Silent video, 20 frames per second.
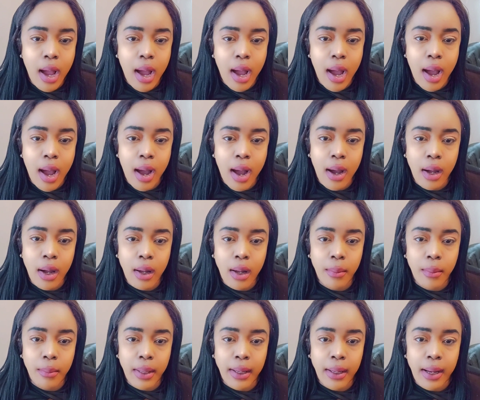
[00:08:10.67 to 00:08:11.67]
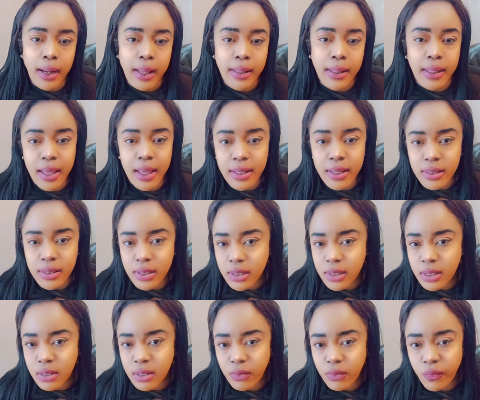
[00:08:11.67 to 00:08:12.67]
And I
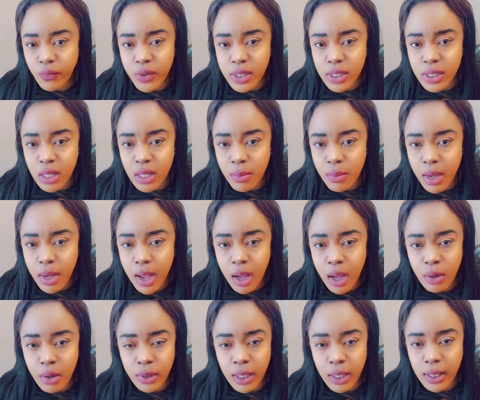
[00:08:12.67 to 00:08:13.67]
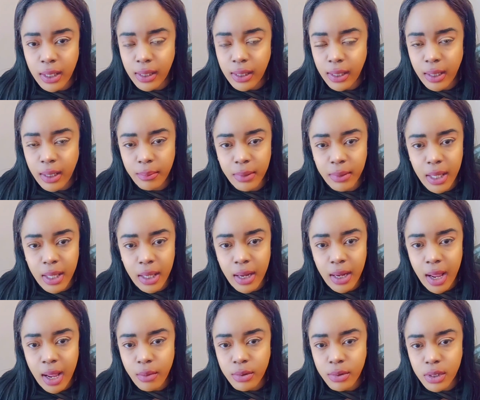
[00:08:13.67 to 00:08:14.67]
guess for somehow they claimed that
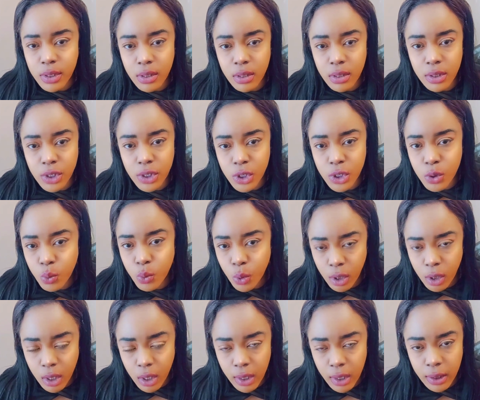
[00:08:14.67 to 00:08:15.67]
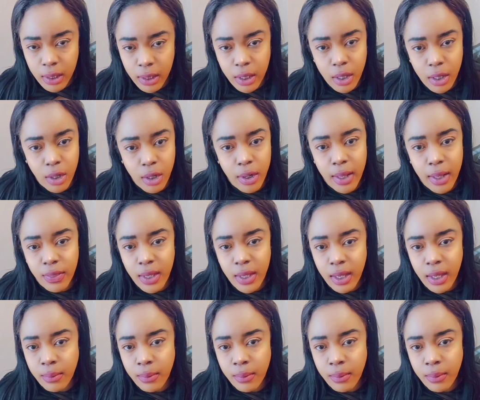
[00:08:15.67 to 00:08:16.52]
I was gonna just work underneath her and then